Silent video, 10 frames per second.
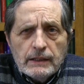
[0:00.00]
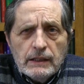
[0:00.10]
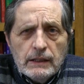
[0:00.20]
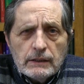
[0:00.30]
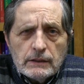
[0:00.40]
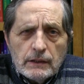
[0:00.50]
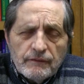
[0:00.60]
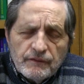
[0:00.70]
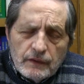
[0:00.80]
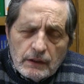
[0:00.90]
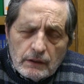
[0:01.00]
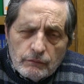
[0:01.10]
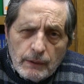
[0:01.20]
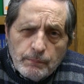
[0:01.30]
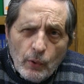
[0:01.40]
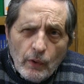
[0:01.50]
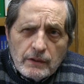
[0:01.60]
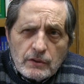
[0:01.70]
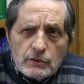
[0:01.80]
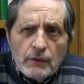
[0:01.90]
the
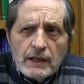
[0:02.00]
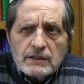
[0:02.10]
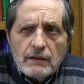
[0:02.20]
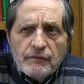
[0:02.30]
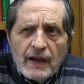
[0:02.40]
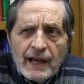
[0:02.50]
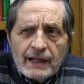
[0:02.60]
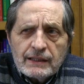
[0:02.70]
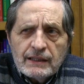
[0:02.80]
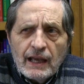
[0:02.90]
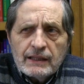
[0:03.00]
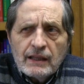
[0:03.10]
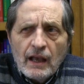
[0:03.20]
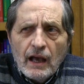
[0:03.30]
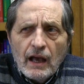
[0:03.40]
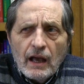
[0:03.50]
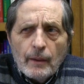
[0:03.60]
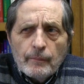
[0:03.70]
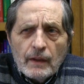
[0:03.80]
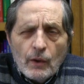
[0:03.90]
report stressed the fact that
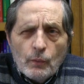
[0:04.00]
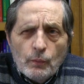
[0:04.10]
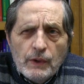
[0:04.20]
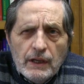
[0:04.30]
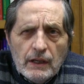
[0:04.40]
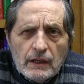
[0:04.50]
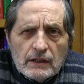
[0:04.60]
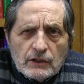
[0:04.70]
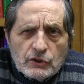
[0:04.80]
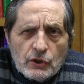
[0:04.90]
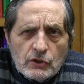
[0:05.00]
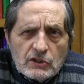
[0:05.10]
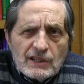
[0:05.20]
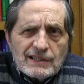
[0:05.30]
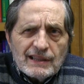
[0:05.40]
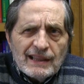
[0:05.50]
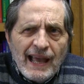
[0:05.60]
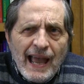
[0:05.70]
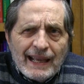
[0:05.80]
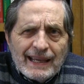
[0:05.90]
the church is
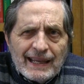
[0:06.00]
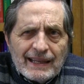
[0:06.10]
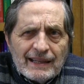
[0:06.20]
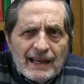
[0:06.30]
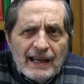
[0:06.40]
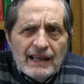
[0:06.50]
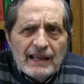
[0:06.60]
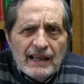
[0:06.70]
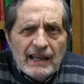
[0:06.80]
lacking